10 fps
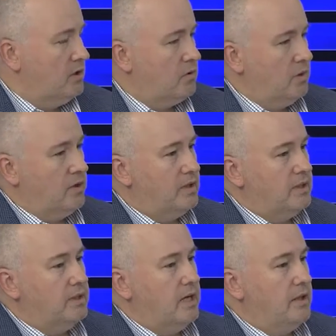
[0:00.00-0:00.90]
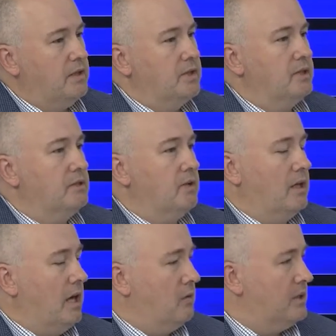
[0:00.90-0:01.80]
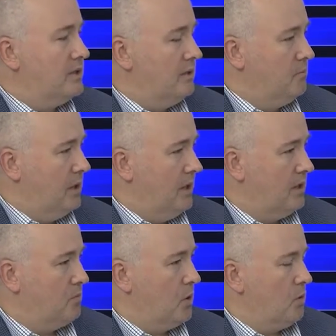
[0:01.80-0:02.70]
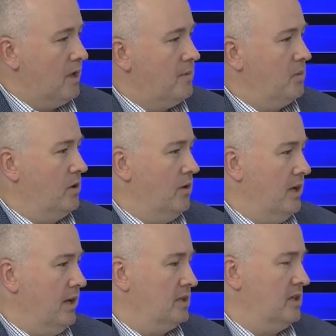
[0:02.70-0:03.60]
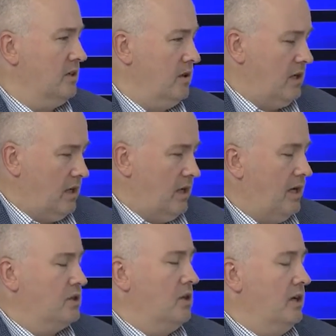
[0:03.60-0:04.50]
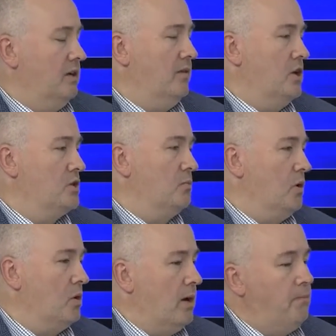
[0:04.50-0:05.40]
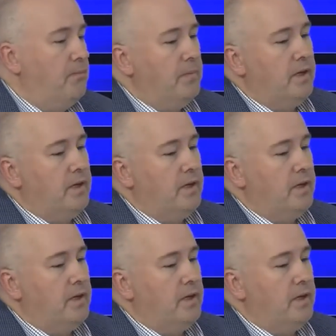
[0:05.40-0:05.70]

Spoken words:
So what this has done is it's allowed us to begin a program that we call the Hexagon Elevation Program.